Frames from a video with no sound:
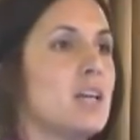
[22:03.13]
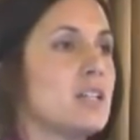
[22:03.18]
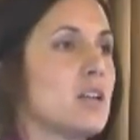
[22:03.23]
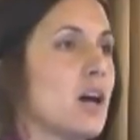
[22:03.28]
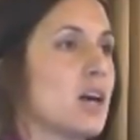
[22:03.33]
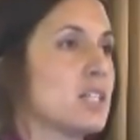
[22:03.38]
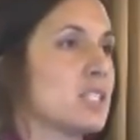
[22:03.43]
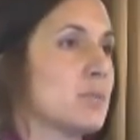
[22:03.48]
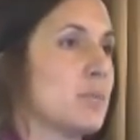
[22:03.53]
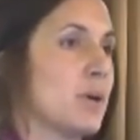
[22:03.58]

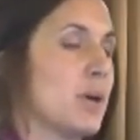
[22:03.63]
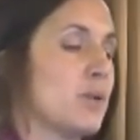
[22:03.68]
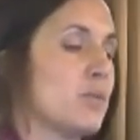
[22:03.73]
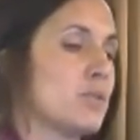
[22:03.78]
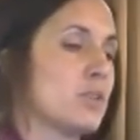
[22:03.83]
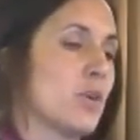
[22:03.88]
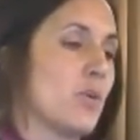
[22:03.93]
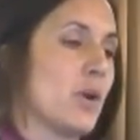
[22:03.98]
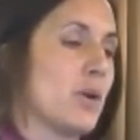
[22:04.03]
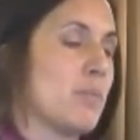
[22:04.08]
talks
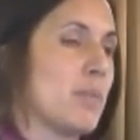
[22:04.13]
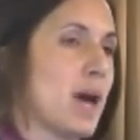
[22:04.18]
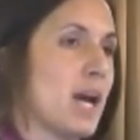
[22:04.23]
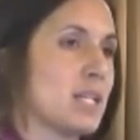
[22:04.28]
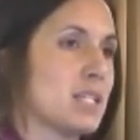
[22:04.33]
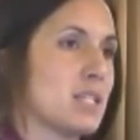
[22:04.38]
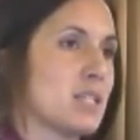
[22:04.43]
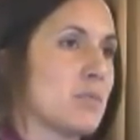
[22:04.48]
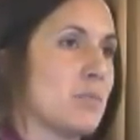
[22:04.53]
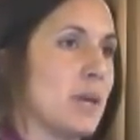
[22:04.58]
about going
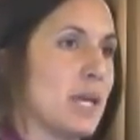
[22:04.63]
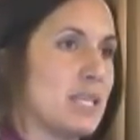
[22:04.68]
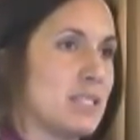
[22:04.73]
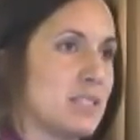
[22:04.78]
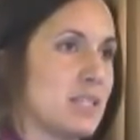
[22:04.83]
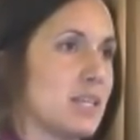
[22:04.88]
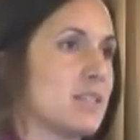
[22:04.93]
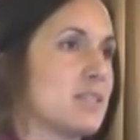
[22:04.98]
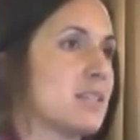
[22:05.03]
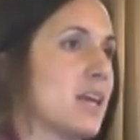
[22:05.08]
back to the
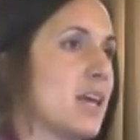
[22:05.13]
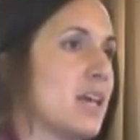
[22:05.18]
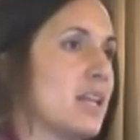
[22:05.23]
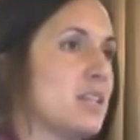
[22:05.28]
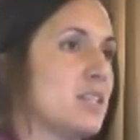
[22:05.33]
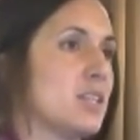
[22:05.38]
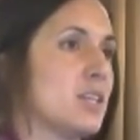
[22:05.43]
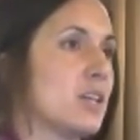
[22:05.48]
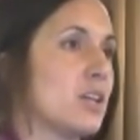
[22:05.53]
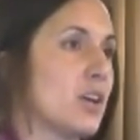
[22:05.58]
basics
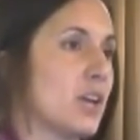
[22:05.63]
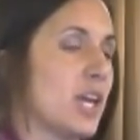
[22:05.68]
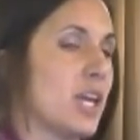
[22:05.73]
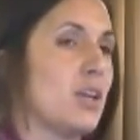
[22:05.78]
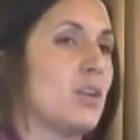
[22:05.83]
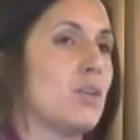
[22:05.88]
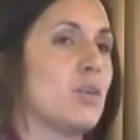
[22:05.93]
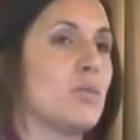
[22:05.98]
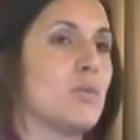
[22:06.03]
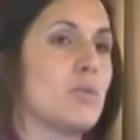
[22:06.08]
and
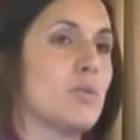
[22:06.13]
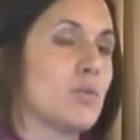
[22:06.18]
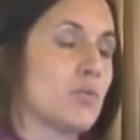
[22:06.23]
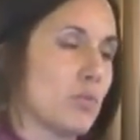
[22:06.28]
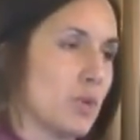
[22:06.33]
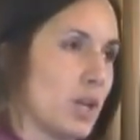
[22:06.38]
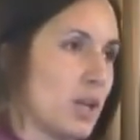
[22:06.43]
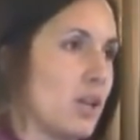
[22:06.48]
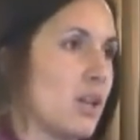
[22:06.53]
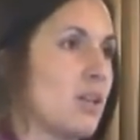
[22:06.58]
cooking with
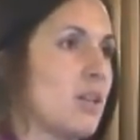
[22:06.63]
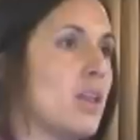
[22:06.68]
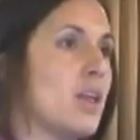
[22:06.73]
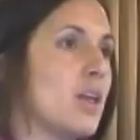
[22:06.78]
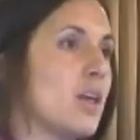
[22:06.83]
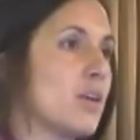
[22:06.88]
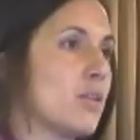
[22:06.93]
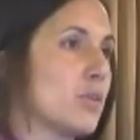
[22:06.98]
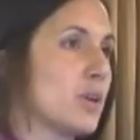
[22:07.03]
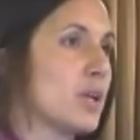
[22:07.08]
real
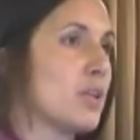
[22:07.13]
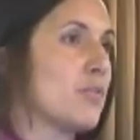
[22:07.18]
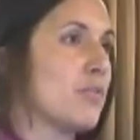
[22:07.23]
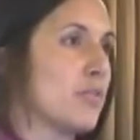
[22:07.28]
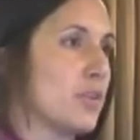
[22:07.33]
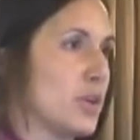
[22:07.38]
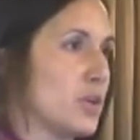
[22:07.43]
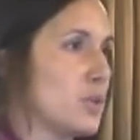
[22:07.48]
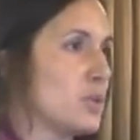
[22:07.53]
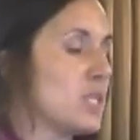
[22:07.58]

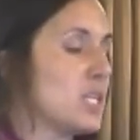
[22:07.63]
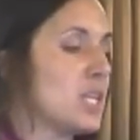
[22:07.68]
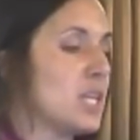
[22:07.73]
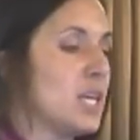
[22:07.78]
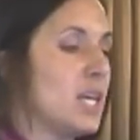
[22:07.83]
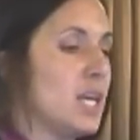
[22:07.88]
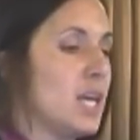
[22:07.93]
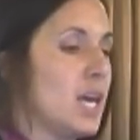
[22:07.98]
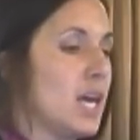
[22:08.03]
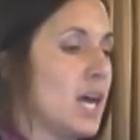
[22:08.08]
food,
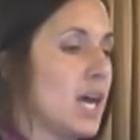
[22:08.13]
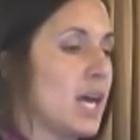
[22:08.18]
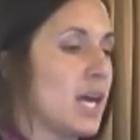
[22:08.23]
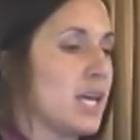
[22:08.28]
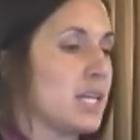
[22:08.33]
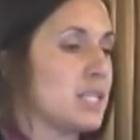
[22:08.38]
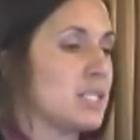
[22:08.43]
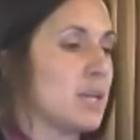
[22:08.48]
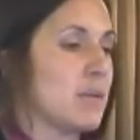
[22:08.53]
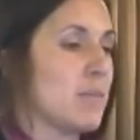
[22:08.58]

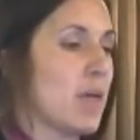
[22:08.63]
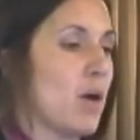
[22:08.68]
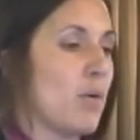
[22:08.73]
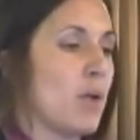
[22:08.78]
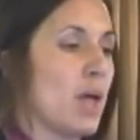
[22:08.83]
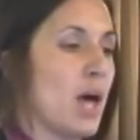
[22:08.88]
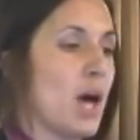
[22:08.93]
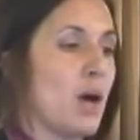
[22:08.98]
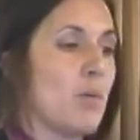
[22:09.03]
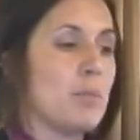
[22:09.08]
and that
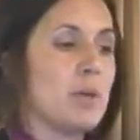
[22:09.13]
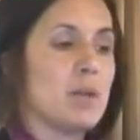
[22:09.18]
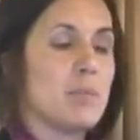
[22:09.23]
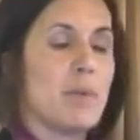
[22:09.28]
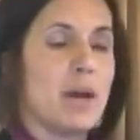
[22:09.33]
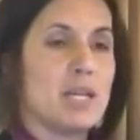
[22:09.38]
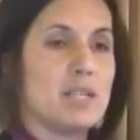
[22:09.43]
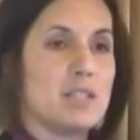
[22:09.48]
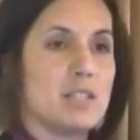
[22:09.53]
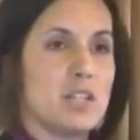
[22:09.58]
will help
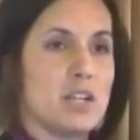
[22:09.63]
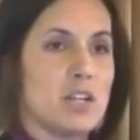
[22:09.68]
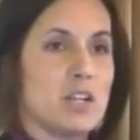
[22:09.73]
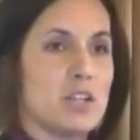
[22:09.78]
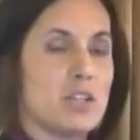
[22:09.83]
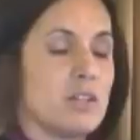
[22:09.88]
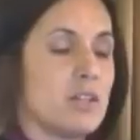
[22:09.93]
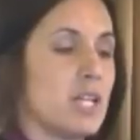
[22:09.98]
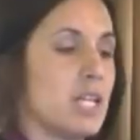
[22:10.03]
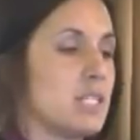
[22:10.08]
minimize
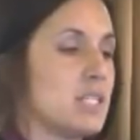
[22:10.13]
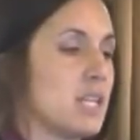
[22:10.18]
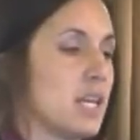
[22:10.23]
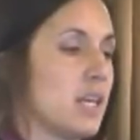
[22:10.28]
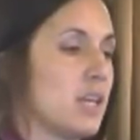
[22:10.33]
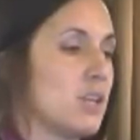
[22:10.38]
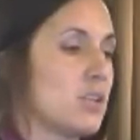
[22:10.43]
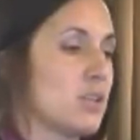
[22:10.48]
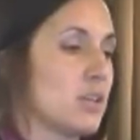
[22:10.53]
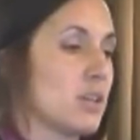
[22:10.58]
your
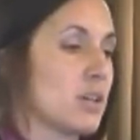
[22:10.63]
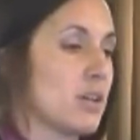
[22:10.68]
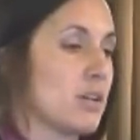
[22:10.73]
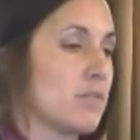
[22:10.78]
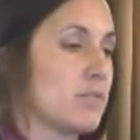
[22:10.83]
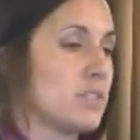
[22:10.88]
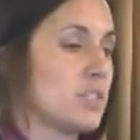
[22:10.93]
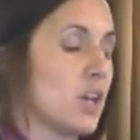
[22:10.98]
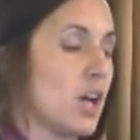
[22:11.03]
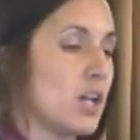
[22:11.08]
intake
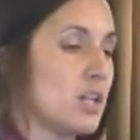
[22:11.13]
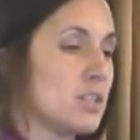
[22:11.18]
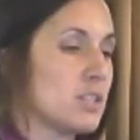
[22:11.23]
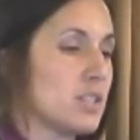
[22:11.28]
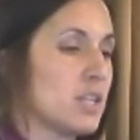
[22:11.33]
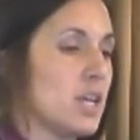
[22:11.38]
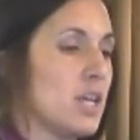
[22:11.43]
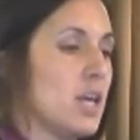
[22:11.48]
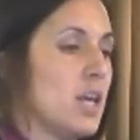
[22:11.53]
of salt.